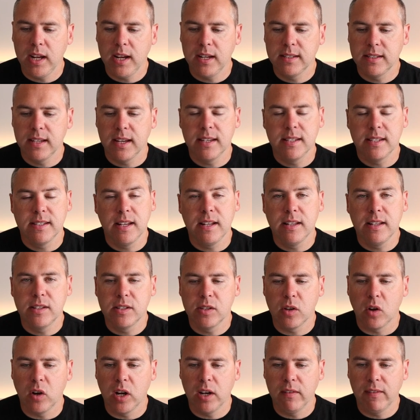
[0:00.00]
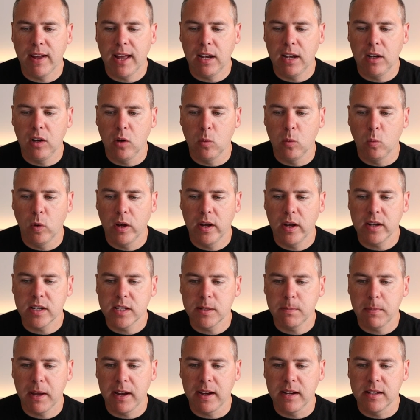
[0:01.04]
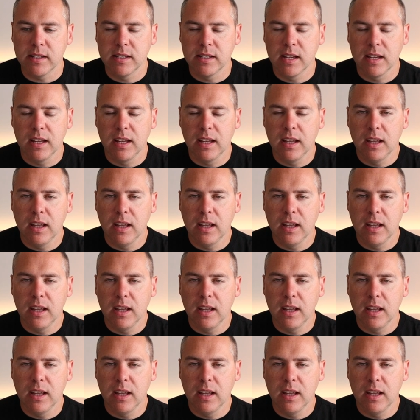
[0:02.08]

exists inside of our Loop workspace.